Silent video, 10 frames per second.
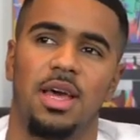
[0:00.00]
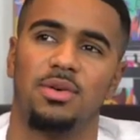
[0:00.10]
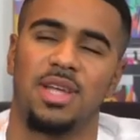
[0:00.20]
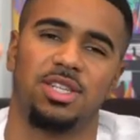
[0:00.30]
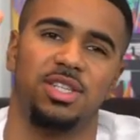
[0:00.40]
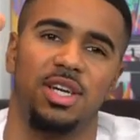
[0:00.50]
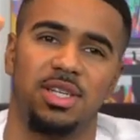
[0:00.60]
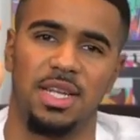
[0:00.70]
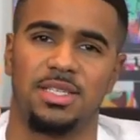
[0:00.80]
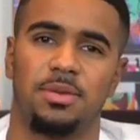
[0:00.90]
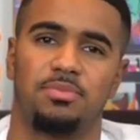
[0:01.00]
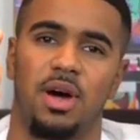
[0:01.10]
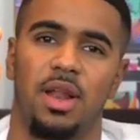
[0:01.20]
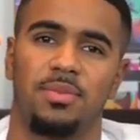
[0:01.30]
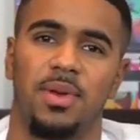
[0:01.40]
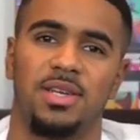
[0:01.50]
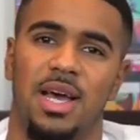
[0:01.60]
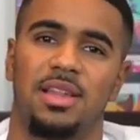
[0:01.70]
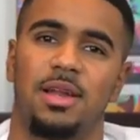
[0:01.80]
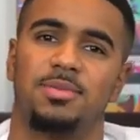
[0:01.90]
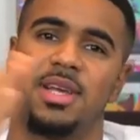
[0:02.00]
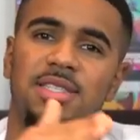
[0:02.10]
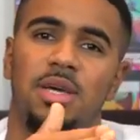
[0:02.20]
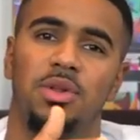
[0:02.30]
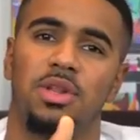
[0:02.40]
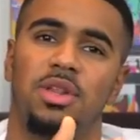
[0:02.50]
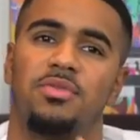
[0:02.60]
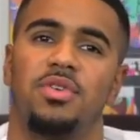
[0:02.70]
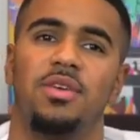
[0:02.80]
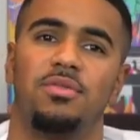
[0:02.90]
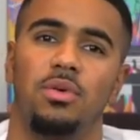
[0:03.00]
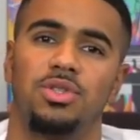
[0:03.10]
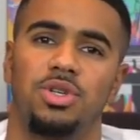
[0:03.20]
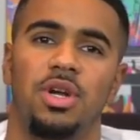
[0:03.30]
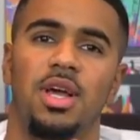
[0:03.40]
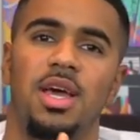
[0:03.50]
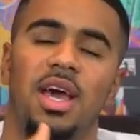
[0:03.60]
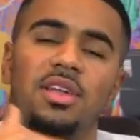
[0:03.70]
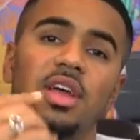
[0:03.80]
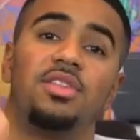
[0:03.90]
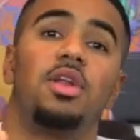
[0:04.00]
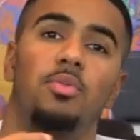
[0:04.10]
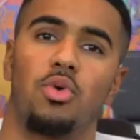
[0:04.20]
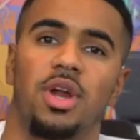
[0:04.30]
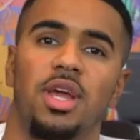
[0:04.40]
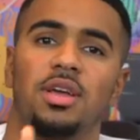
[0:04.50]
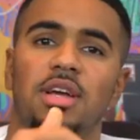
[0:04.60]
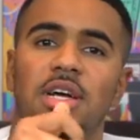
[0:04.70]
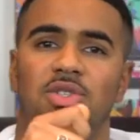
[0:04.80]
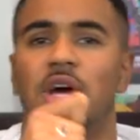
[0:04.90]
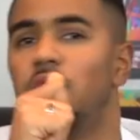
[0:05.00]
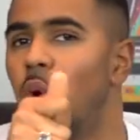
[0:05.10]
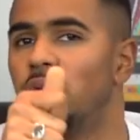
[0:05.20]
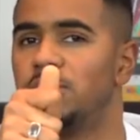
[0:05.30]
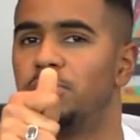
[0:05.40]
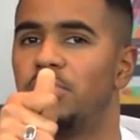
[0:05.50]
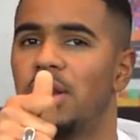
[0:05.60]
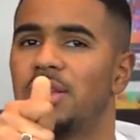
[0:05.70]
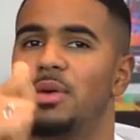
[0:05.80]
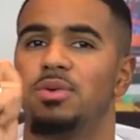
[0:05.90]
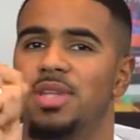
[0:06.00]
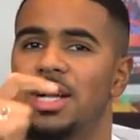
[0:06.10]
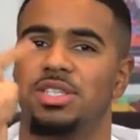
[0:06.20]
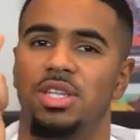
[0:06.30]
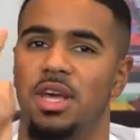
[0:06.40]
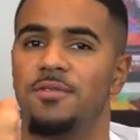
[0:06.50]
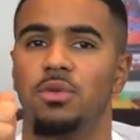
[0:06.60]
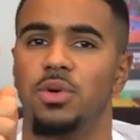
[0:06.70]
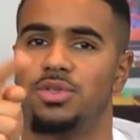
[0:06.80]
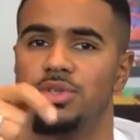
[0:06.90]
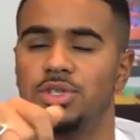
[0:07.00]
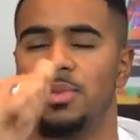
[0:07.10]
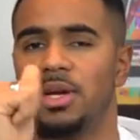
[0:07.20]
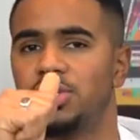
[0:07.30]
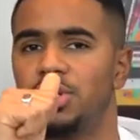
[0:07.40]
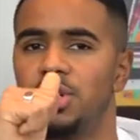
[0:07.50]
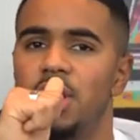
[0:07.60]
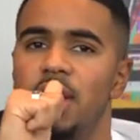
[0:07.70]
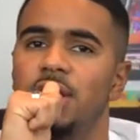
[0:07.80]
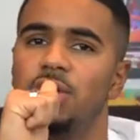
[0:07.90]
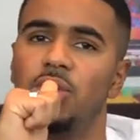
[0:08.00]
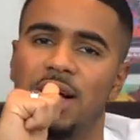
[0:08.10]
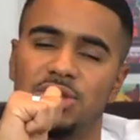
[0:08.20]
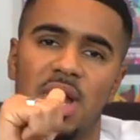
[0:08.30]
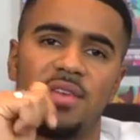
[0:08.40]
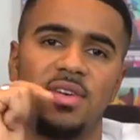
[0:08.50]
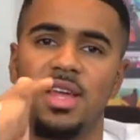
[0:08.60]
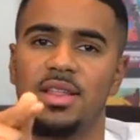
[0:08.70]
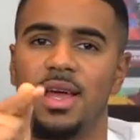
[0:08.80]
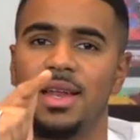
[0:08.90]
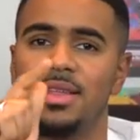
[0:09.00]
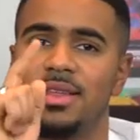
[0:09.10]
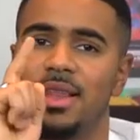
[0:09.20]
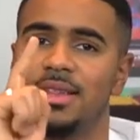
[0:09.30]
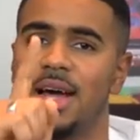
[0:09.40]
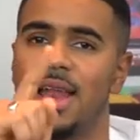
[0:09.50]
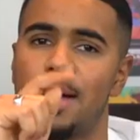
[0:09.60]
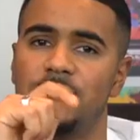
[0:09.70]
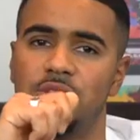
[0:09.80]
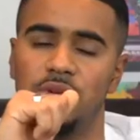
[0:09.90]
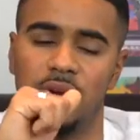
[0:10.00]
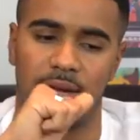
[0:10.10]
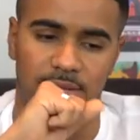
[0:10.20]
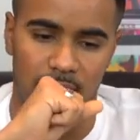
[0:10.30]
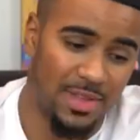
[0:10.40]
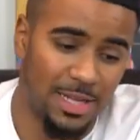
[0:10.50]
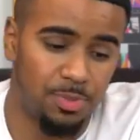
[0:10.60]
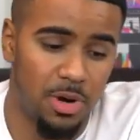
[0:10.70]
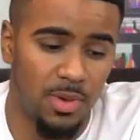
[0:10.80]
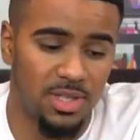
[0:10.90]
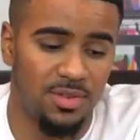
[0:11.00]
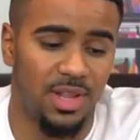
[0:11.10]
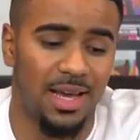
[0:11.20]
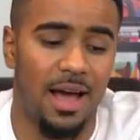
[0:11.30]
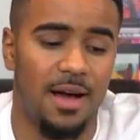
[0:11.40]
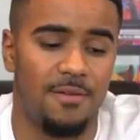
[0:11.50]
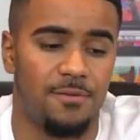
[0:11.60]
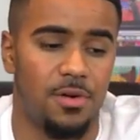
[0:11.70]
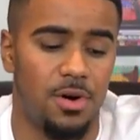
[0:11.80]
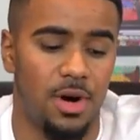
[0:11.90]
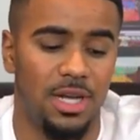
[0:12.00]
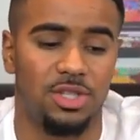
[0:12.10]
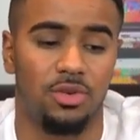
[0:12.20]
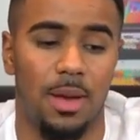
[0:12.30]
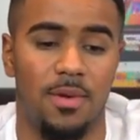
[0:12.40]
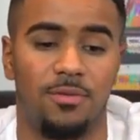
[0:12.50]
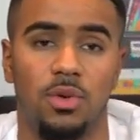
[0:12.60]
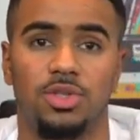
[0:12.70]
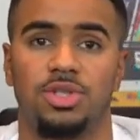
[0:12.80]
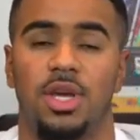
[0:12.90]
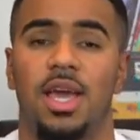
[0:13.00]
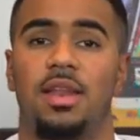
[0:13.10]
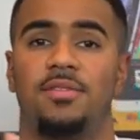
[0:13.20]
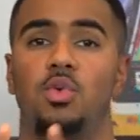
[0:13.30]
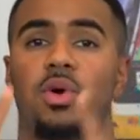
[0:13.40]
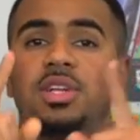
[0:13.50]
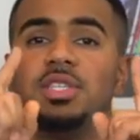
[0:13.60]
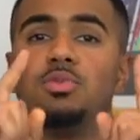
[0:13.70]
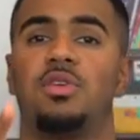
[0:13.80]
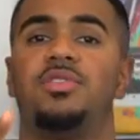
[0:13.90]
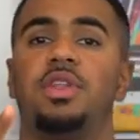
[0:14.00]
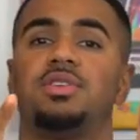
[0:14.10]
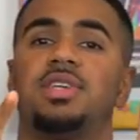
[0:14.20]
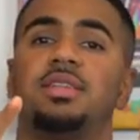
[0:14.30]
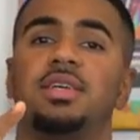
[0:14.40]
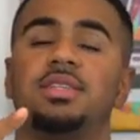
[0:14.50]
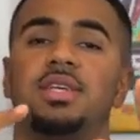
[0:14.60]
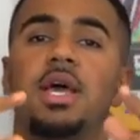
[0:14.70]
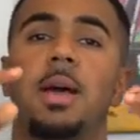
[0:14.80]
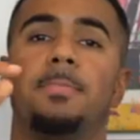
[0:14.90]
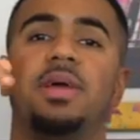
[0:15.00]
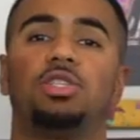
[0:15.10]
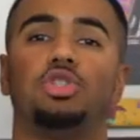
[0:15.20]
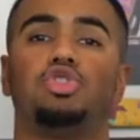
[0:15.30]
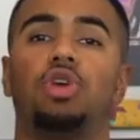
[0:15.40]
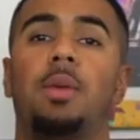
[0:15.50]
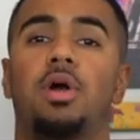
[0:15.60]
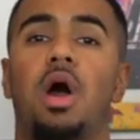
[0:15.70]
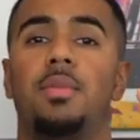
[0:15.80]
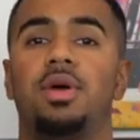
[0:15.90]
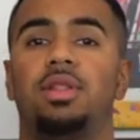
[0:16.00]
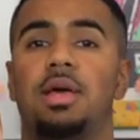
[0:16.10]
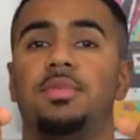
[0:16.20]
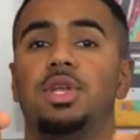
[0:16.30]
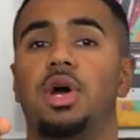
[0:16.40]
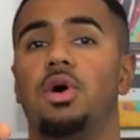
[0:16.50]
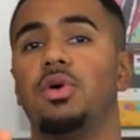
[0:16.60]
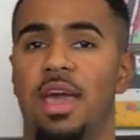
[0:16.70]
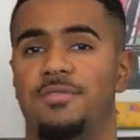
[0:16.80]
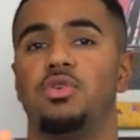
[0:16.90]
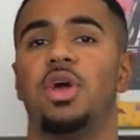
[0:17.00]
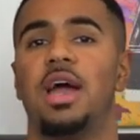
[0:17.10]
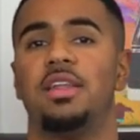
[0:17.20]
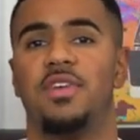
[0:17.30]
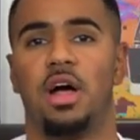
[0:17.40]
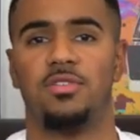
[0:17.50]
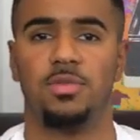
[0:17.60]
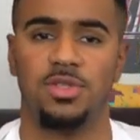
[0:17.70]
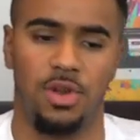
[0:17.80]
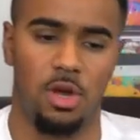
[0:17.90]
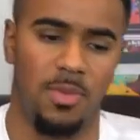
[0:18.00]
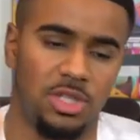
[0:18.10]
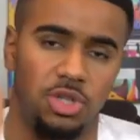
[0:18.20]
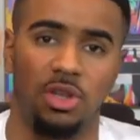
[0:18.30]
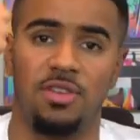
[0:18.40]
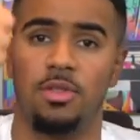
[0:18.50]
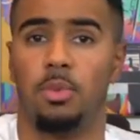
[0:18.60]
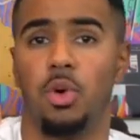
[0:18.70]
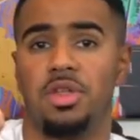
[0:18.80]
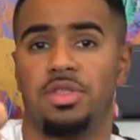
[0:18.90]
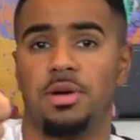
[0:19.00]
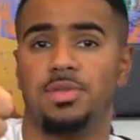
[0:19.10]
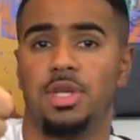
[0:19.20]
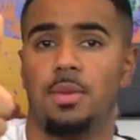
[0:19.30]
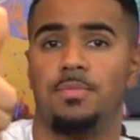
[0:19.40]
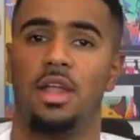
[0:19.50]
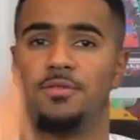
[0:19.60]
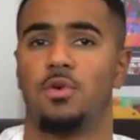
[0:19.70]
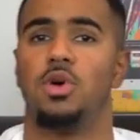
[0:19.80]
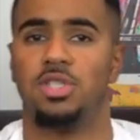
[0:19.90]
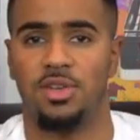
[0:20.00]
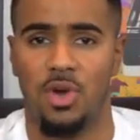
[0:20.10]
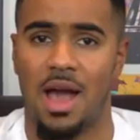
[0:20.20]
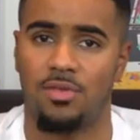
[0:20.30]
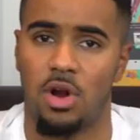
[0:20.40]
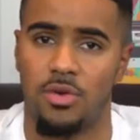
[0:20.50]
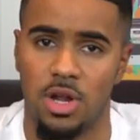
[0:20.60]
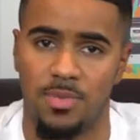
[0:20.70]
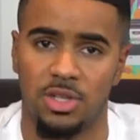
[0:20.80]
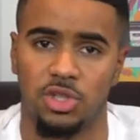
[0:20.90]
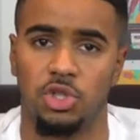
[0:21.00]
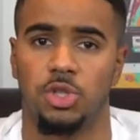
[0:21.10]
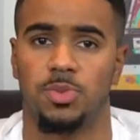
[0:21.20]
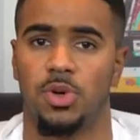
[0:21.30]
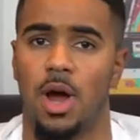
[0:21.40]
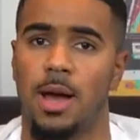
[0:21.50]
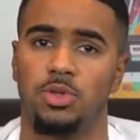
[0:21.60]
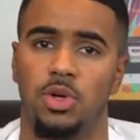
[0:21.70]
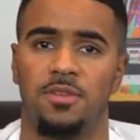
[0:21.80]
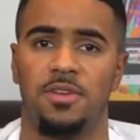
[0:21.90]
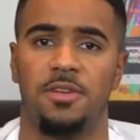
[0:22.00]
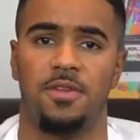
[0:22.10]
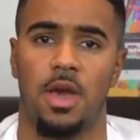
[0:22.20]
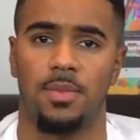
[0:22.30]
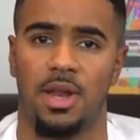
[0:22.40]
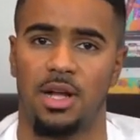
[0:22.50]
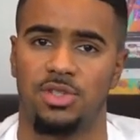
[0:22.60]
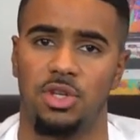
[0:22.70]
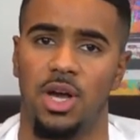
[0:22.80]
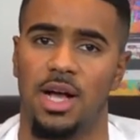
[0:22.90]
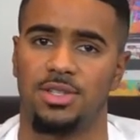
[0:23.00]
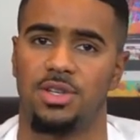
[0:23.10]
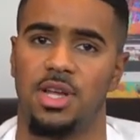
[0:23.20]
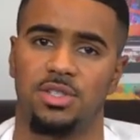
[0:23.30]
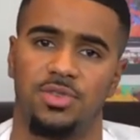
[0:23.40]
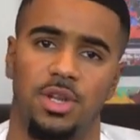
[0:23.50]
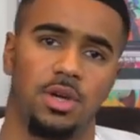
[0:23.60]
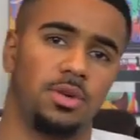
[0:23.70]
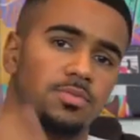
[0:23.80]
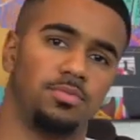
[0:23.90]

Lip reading: It was actually a decent product because I ended up testing with a different influencer and it ended up working. So I know it wasn't the product, it was actually the influencer. So make sure you guys don't have anything like that happen to you guys. That's pretty much everything I have for Instagram influencers. Again, if you want to see more videos like this, make sure you drop a comment and let me know. If you got any value from this video, make sure you leave the boy a thumbs up. And of course, if you haven't already, make sure you subscribe, join the V fam, and I'll see you guys on the next video.